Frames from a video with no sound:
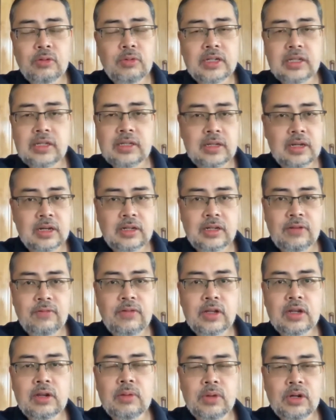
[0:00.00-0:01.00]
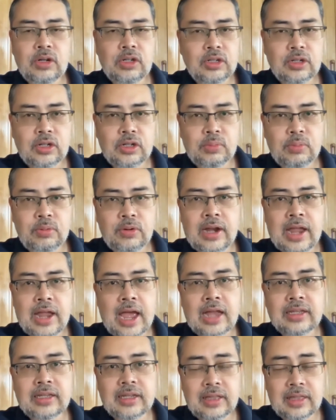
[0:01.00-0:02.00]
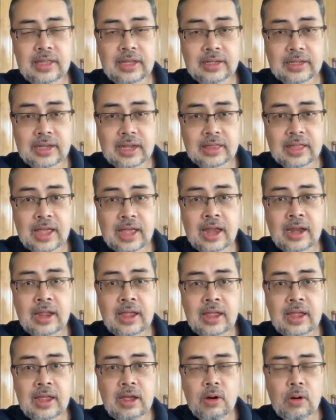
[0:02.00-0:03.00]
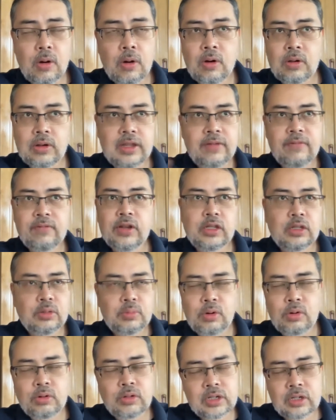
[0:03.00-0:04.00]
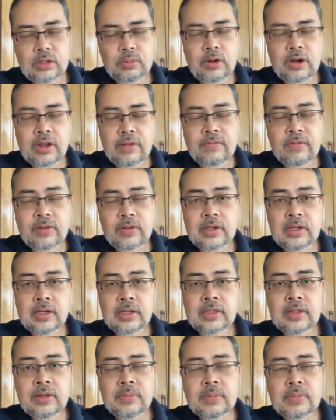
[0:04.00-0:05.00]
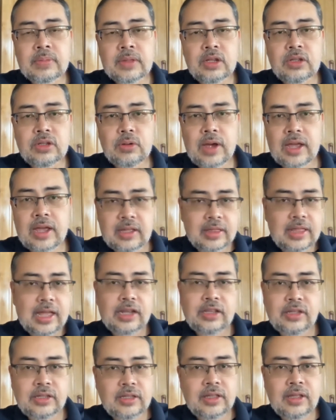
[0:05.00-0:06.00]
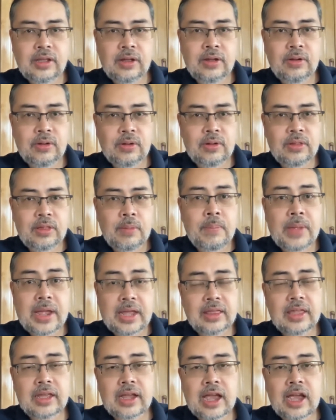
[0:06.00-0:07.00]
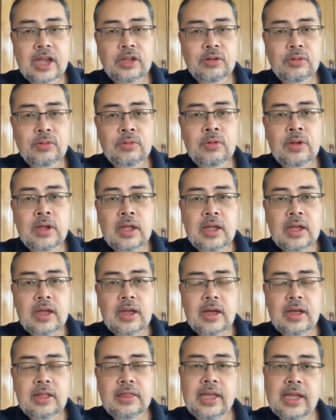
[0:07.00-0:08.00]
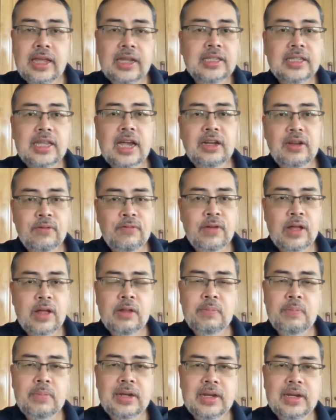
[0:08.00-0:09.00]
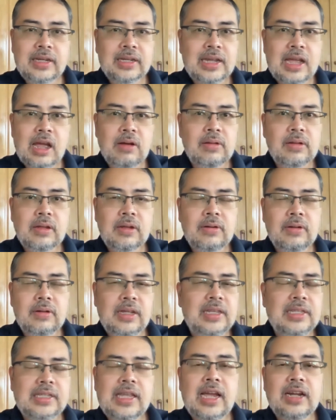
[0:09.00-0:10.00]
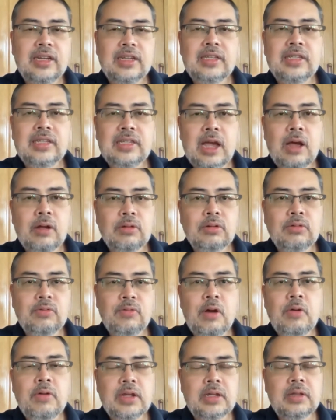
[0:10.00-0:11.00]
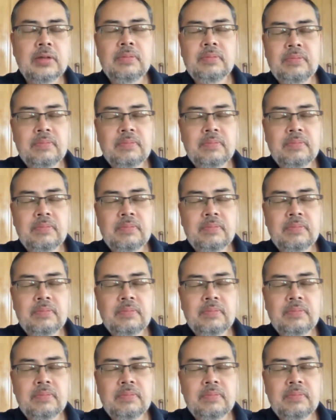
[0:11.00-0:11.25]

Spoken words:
which is TV commercials, print ads, and things like that, or leaflets, brochures, whatever it is. So I think that's the main thing I do. The insight development, it kind of, insight sounds very,